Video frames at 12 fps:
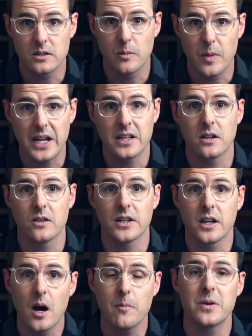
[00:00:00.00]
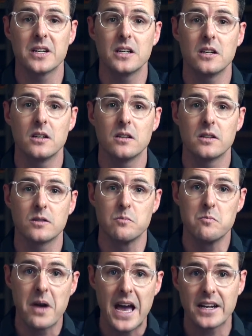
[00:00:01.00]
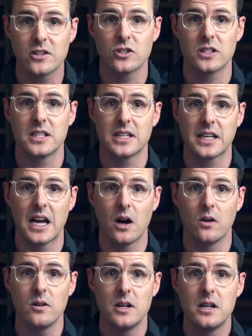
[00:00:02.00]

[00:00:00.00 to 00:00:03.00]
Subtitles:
depending on the company that's managing the account.